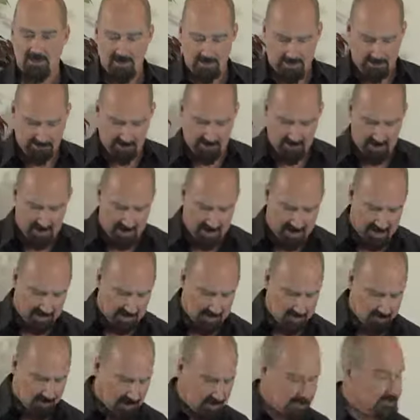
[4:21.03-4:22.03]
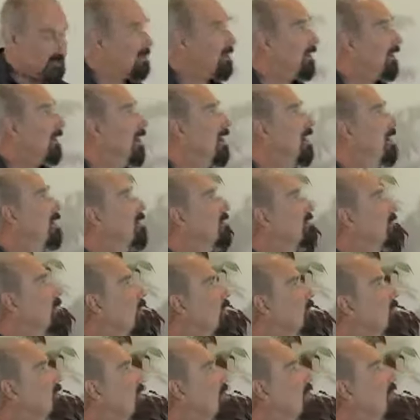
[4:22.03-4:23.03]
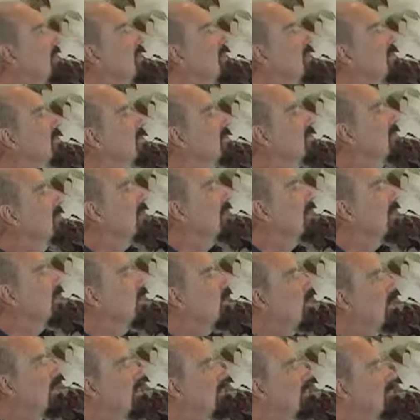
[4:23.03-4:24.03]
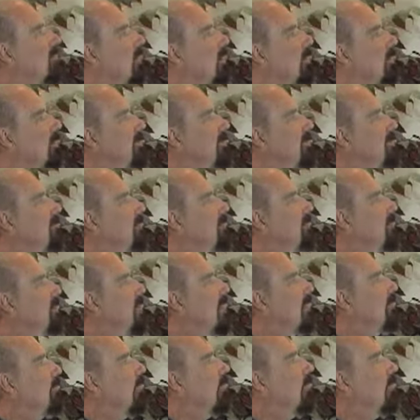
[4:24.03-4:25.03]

It's a very elementary kind of logic, certainly a will of God type